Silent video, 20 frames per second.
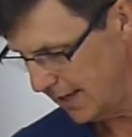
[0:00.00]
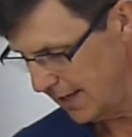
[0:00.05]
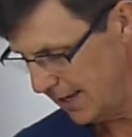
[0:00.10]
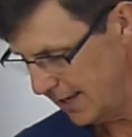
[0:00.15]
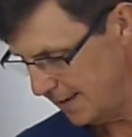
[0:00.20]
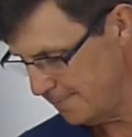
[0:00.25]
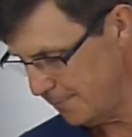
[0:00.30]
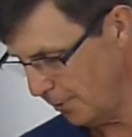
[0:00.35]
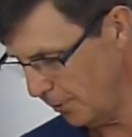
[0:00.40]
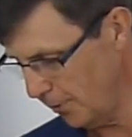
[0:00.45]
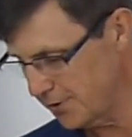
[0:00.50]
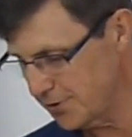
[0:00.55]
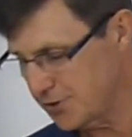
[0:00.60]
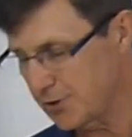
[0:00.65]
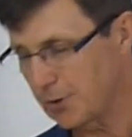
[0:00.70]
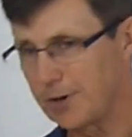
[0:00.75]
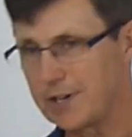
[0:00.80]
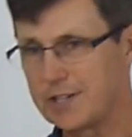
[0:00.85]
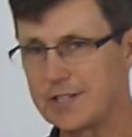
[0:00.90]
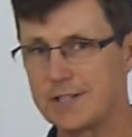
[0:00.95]
Important
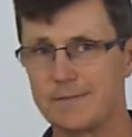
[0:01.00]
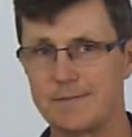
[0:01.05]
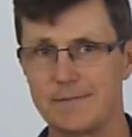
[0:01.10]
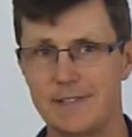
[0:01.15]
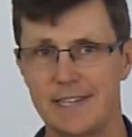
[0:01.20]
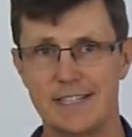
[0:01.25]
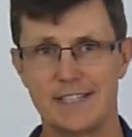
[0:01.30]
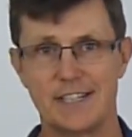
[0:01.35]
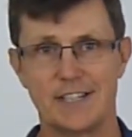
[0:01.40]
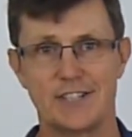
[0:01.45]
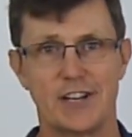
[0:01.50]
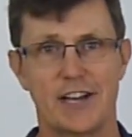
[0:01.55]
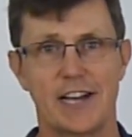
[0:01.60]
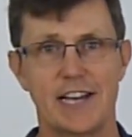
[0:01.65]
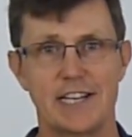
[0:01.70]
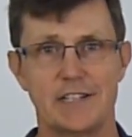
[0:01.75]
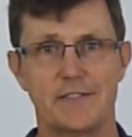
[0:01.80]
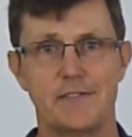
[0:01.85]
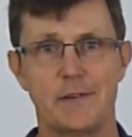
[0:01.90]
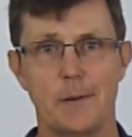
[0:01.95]
choice is the
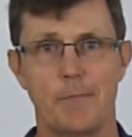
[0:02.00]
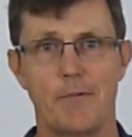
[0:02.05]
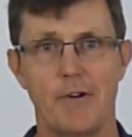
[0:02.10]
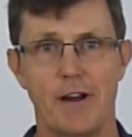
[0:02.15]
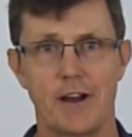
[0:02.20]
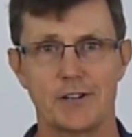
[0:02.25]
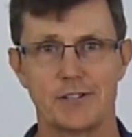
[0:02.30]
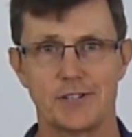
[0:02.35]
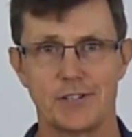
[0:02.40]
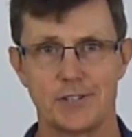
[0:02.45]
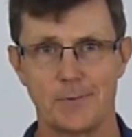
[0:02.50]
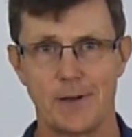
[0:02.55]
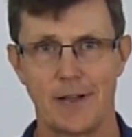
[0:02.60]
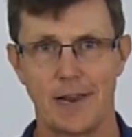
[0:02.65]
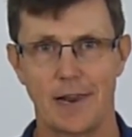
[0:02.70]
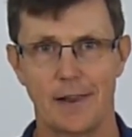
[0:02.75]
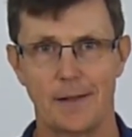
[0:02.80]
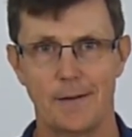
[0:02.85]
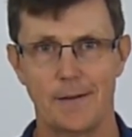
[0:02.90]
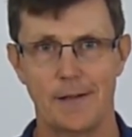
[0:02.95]
size of your brush as
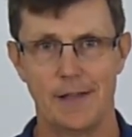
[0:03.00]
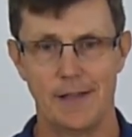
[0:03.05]
well.